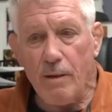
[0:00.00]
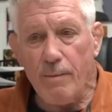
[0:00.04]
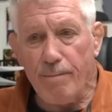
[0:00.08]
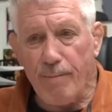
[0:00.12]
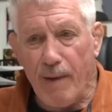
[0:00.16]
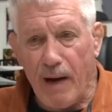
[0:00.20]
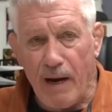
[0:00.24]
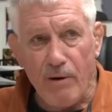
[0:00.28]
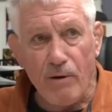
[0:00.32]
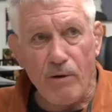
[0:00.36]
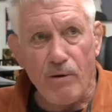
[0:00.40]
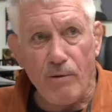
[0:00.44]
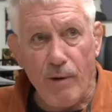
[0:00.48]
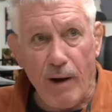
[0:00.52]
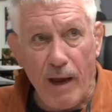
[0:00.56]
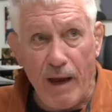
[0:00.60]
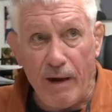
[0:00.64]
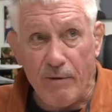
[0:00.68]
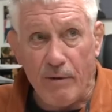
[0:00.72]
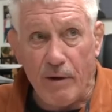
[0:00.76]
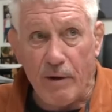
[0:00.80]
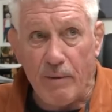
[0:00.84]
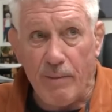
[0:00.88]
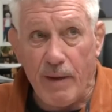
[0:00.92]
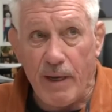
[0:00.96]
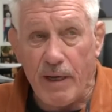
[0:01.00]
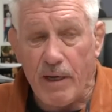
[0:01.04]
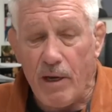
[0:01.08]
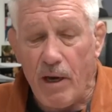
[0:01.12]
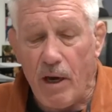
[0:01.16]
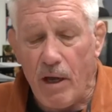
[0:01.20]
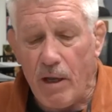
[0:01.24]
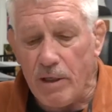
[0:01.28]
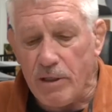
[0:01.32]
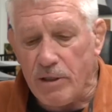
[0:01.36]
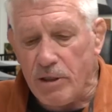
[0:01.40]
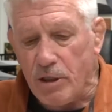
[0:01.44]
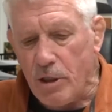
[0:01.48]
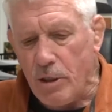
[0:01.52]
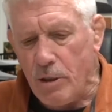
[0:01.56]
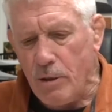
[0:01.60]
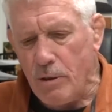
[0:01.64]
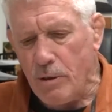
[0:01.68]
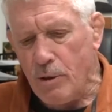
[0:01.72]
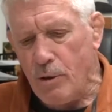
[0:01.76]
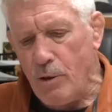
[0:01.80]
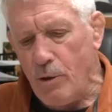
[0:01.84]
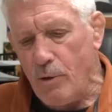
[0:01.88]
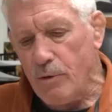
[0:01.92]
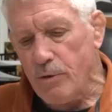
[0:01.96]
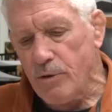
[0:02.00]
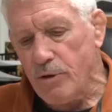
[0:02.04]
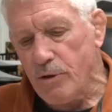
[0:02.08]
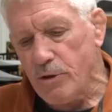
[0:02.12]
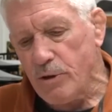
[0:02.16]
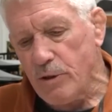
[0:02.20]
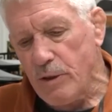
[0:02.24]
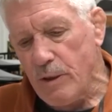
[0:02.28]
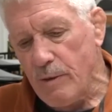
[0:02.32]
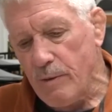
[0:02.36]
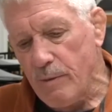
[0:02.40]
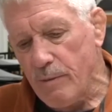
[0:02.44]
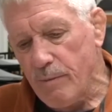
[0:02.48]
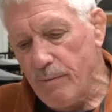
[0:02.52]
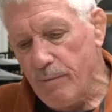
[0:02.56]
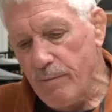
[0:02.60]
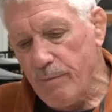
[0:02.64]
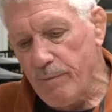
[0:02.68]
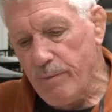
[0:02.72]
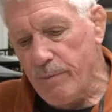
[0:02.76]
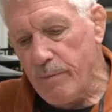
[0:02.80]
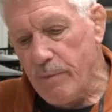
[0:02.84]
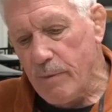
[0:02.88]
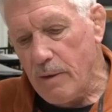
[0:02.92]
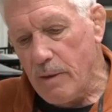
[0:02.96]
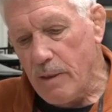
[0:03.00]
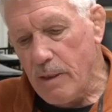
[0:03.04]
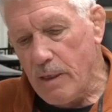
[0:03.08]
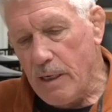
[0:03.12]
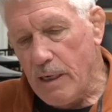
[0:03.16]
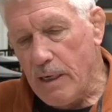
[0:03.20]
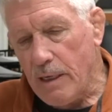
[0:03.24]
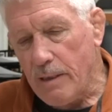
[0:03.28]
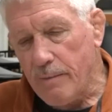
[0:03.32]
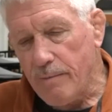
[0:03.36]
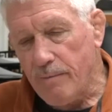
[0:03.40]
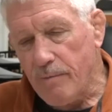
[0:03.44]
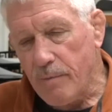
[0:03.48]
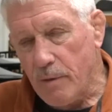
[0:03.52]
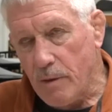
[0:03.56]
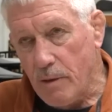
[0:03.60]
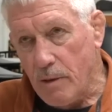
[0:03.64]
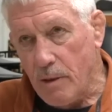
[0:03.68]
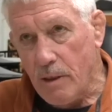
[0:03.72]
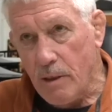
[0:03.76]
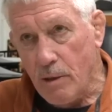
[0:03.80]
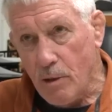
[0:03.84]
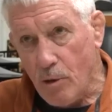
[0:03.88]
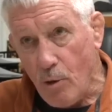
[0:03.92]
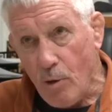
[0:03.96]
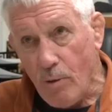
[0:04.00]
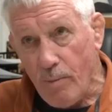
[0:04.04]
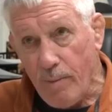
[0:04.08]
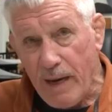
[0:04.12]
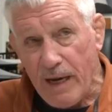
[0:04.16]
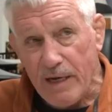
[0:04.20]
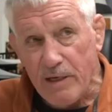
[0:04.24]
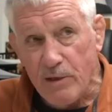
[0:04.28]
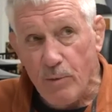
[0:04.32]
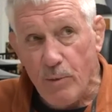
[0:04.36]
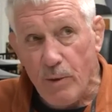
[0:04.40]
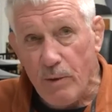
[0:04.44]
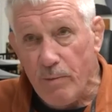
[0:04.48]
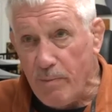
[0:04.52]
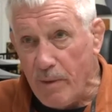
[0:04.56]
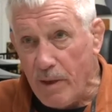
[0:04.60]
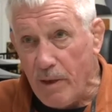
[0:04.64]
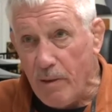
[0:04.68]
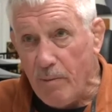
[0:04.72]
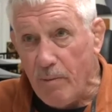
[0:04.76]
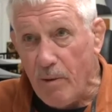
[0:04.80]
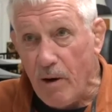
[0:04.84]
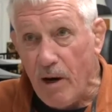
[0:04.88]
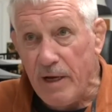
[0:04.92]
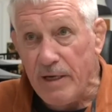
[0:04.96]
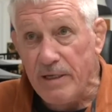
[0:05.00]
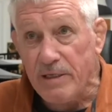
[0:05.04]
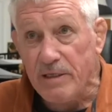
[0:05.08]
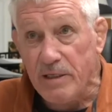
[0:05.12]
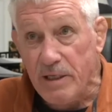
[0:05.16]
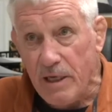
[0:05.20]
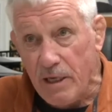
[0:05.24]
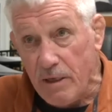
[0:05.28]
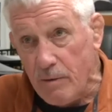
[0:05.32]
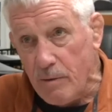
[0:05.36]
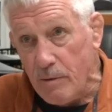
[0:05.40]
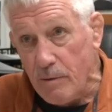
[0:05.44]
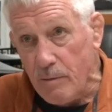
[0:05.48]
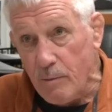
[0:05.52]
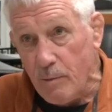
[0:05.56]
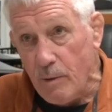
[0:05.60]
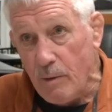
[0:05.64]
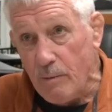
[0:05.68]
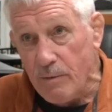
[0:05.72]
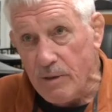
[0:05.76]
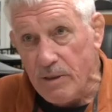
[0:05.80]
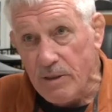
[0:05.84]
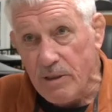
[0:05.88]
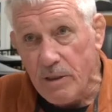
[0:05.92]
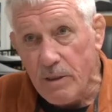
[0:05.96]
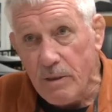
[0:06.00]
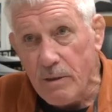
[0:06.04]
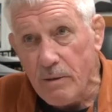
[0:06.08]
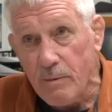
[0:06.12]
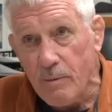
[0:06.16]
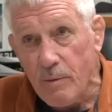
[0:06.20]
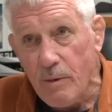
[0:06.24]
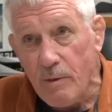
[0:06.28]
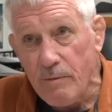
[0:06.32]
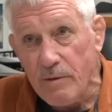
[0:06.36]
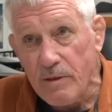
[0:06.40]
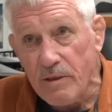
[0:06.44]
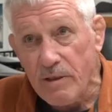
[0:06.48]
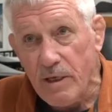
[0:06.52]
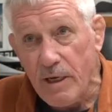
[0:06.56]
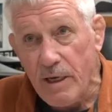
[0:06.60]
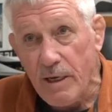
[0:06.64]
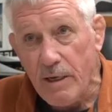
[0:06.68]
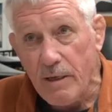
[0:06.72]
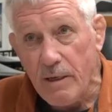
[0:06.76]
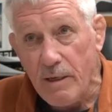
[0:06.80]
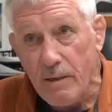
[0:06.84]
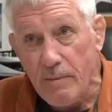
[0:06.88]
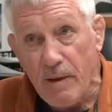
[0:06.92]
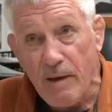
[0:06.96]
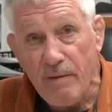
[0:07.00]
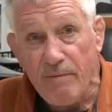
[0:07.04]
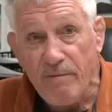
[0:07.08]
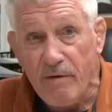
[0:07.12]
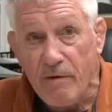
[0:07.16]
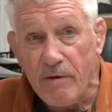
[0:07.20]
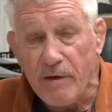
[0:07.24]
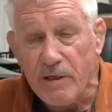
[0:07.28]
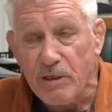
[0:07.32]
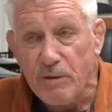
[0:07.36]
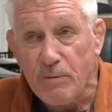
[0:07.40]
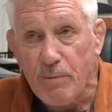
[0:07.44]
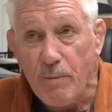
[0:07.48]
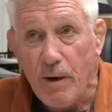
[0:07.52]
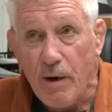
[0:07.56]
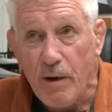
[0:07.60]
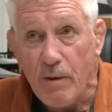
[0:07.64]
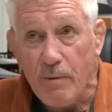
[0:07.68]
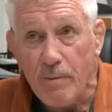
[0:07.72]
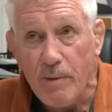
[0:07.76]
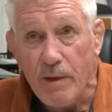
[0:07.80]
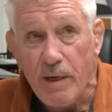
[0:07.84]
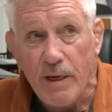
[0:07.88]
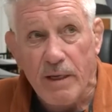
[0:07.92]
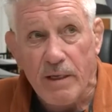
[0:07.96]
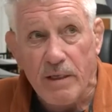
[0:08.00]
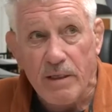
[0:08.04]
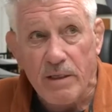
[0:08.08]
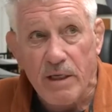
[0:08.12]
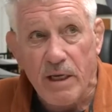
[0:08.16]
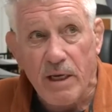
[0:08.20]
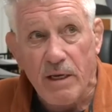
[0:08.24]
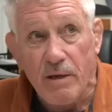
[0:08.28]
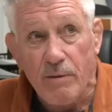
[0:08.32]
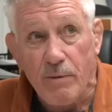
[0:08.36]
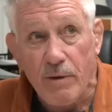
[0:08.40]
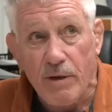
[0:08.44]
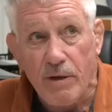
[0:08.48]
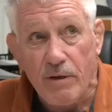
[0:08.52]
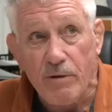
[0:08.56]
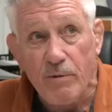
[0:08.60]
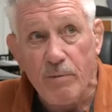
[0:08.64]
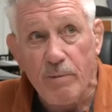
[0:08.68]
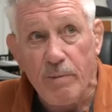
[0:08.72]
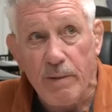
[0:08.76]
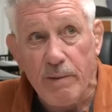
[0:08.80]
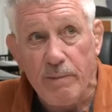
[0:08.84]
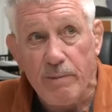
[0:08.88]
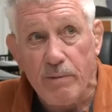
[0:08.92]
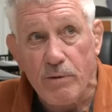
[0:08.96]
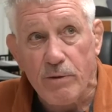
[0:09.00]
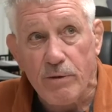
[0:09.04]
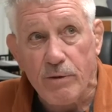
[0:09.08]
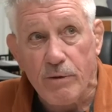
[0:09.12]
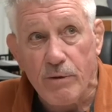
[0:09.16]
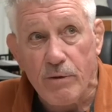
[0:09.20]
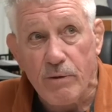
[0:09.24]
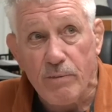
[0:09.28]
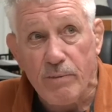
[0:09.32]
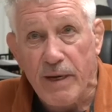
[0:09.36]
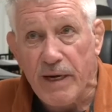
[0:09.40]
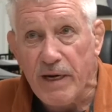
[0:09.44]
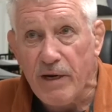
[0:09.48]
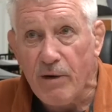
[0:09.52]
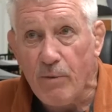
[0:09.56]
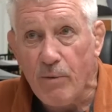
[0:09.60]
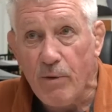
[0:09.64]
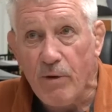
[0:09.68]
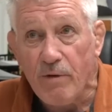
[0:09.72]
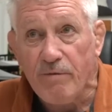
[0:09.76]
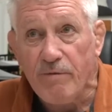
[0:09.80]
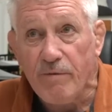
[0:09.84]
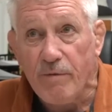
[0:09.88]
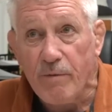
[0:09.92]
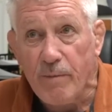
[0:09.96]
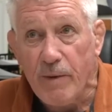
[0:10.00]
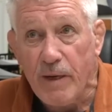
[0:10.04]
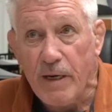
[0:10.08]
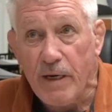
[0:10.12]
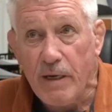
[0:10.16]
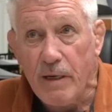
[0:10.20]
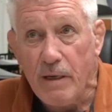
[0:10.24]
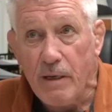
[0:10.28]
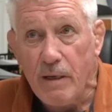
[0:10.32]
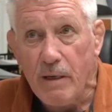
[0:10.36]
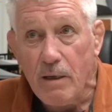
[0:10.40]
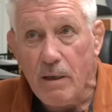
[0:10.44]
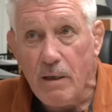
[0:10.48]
Myron Roderick, my college coach, is that, going back to what Bear Bryant said, what we said, I'm not very smart, but I can take what other people do and make it work for me.